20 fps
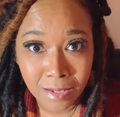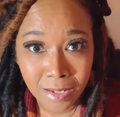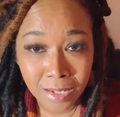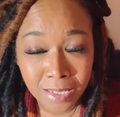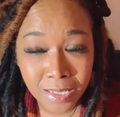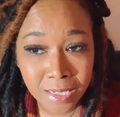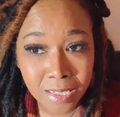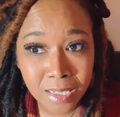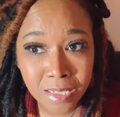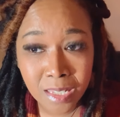
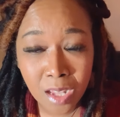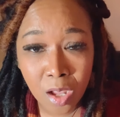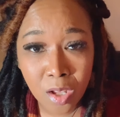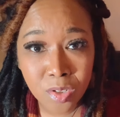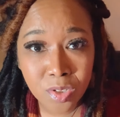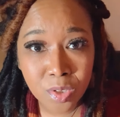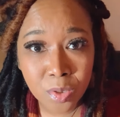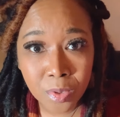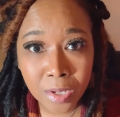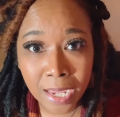This is
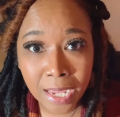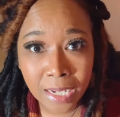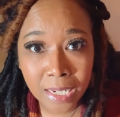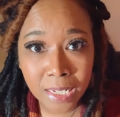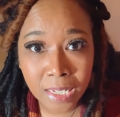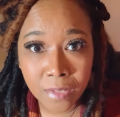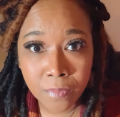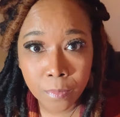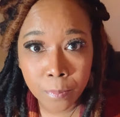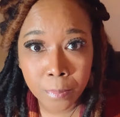also kind of
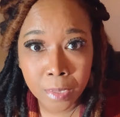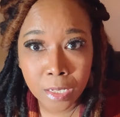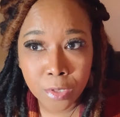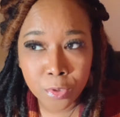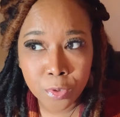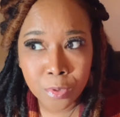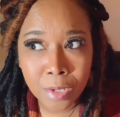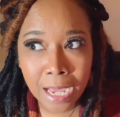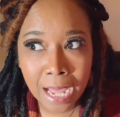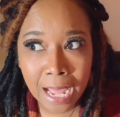giving me,
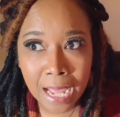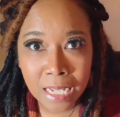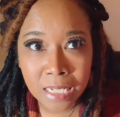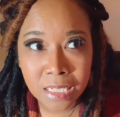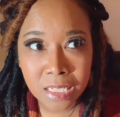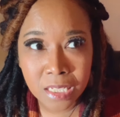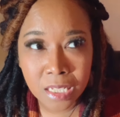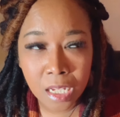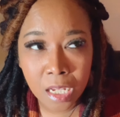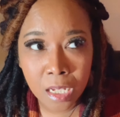you
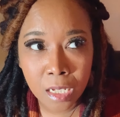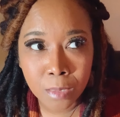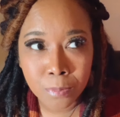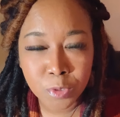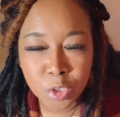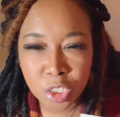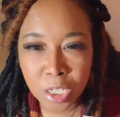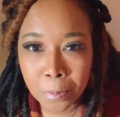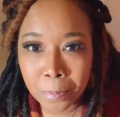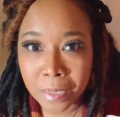guys,
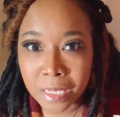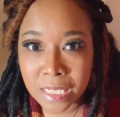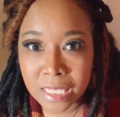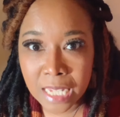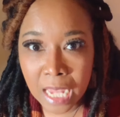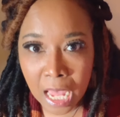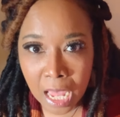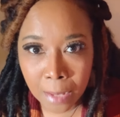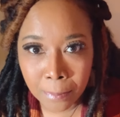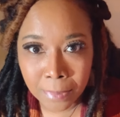jumping
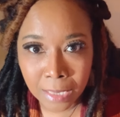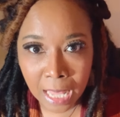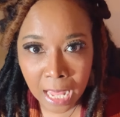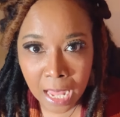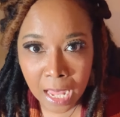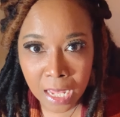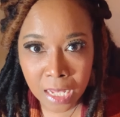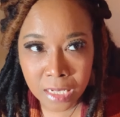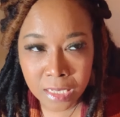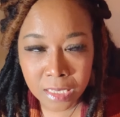
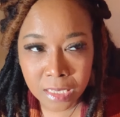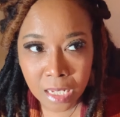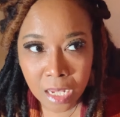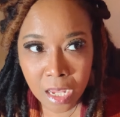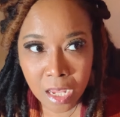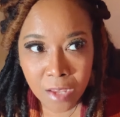timelines.